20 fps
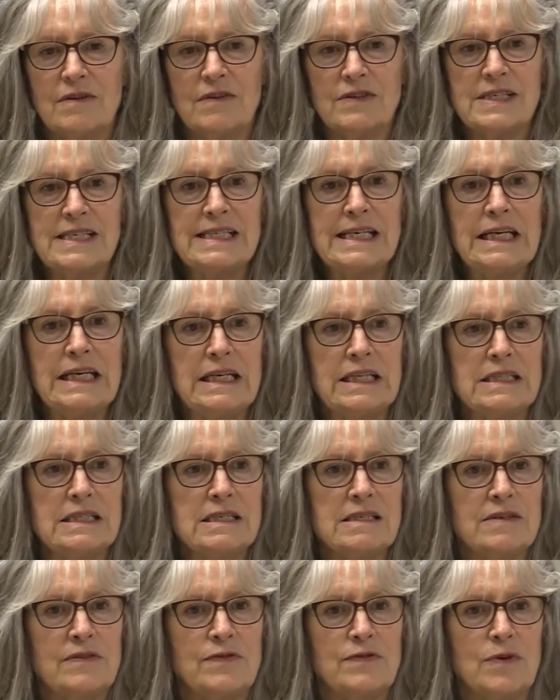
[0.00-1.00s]

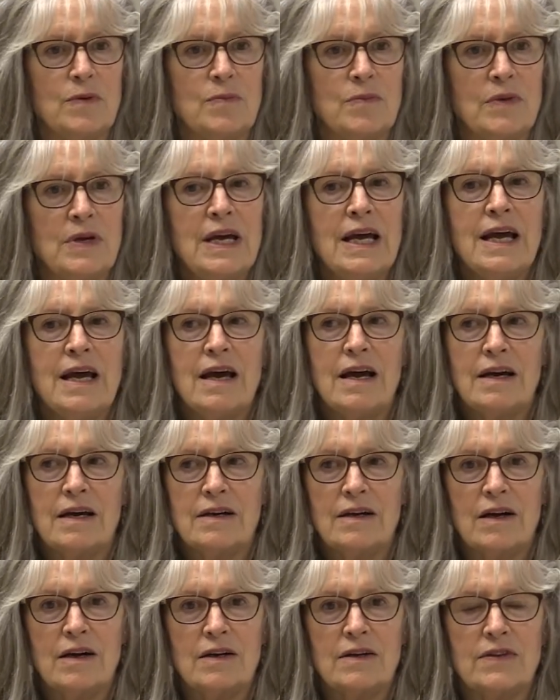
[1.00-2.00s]
scenes from
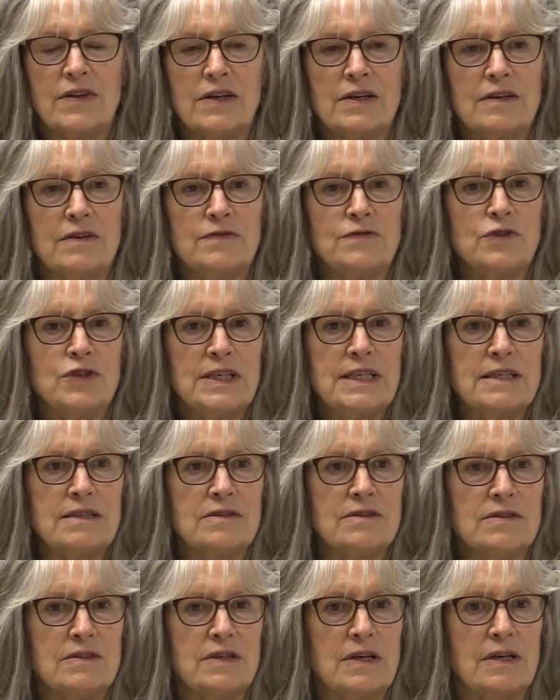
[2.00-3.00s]
the
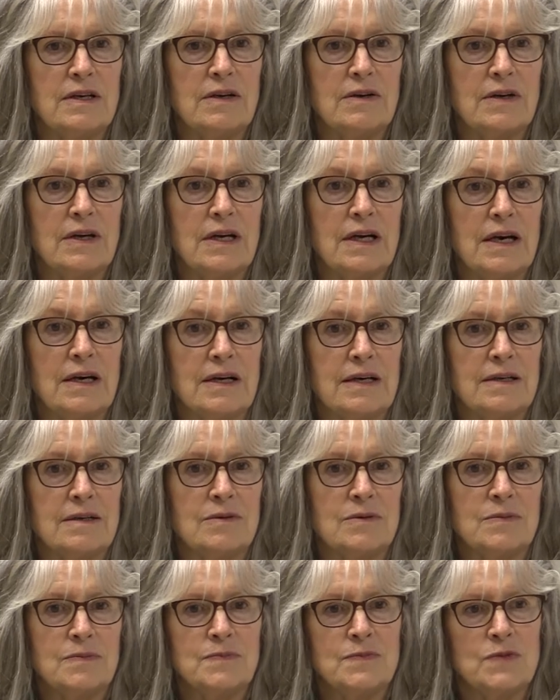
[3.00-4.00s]
foothills
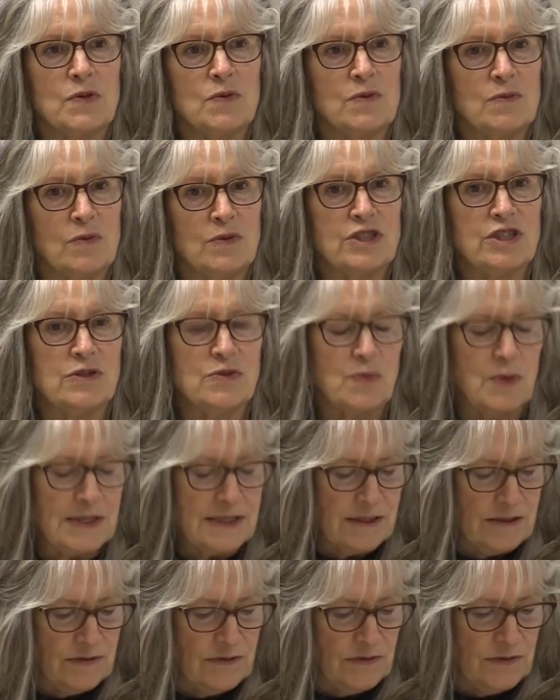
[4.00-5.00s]
uh, just
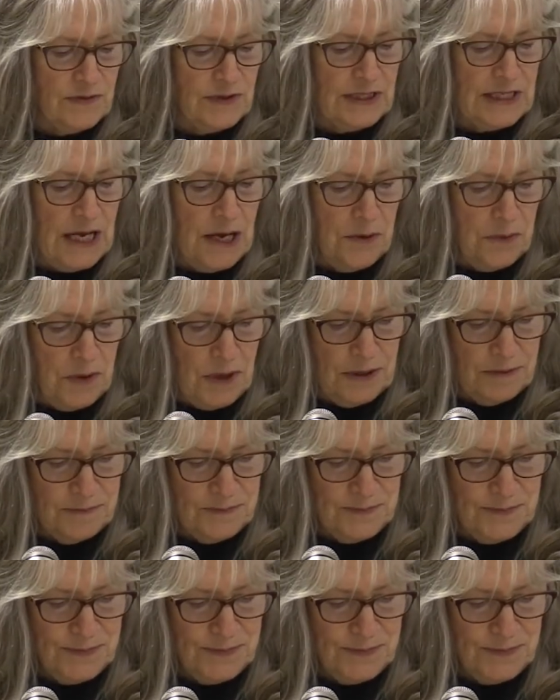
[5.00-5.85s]
west of Niwot.